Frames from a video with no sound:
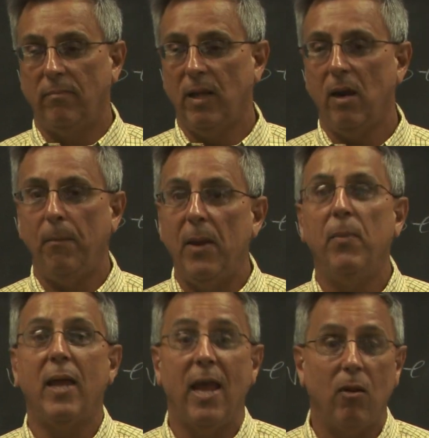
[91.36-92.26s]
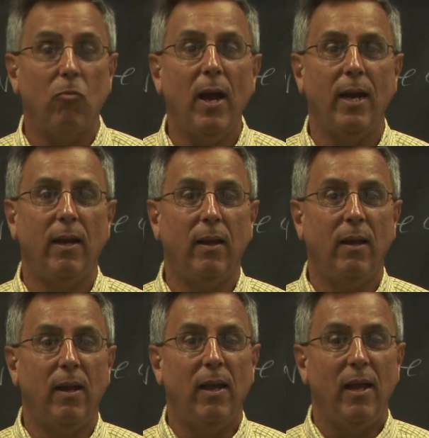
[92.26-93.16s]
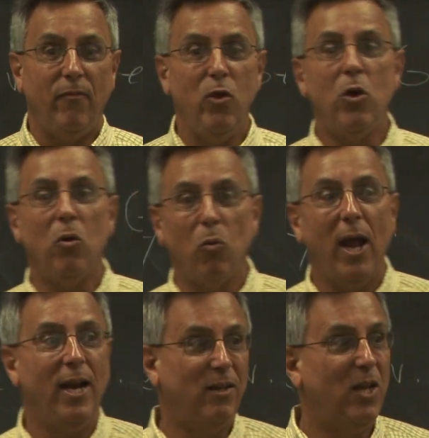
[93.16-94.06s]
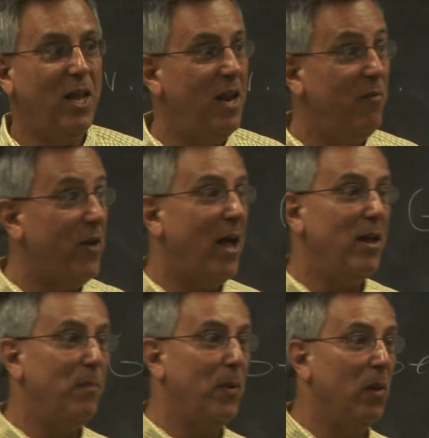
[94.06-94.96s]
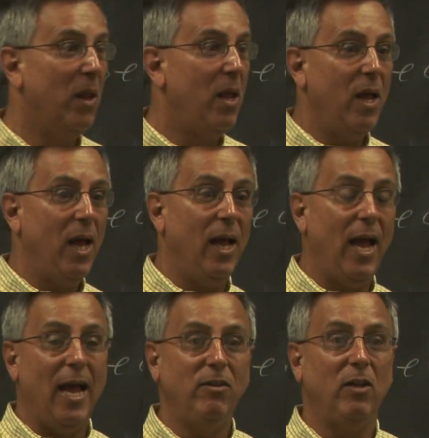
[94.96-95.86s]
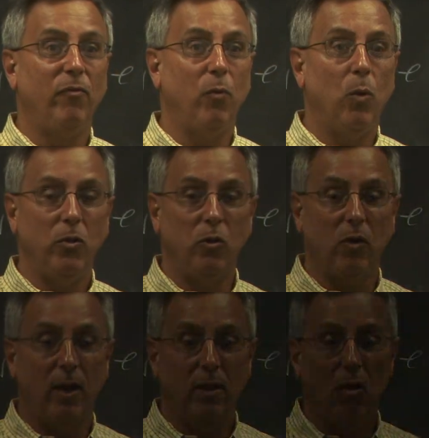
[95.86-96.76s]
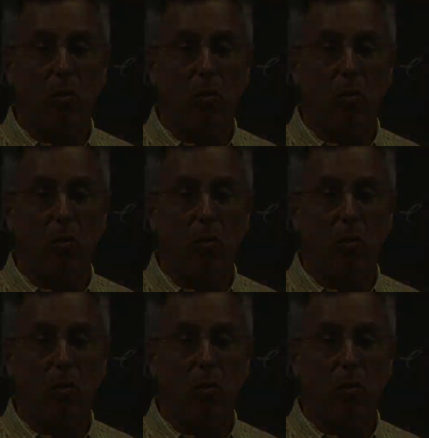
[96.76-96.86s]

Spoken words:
You know, people can't write. If you can write, it's an invaluable asset for what you're trying to do.